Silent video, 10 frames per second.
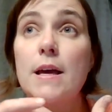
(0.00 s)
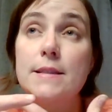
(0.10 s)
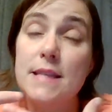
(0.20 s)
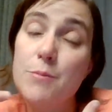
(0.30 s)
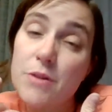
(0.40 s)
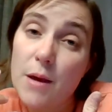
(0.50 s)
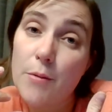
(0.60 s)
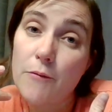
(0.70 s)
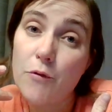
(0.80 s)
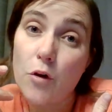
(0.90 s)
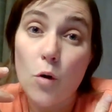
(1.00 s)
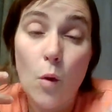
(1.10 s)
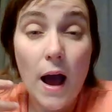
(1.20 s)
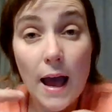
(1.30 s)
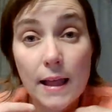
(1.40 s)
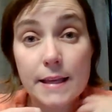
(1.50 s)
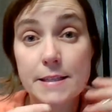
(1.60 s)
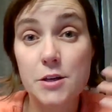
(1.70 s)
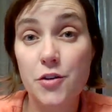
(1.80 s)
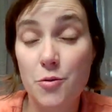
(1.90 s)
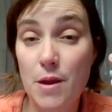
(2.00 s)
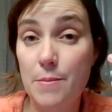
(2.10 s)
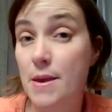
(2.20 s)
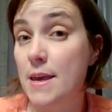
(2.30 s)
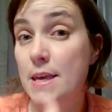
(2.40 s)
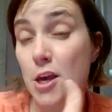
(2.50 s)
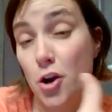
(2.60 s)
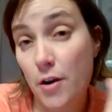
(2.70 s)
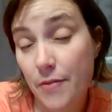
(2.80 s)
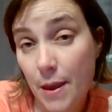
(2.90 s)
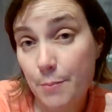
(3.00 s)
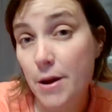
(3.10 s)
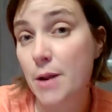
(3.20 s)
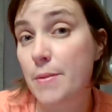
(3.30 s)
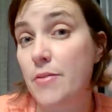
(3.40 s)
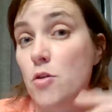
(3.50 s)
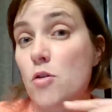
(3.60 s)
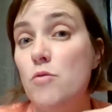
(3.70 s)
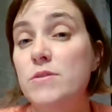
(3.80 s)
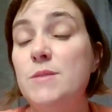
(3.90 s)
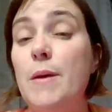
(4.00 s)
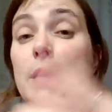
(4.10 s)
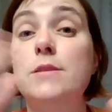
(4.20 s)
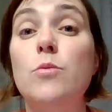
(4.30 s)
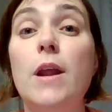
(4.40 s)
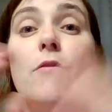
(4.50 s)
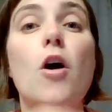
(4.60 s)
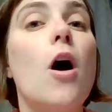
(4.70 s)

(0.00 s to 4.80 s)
sleep with them for a while until they're maybe a year and then put them in their own space, whatever.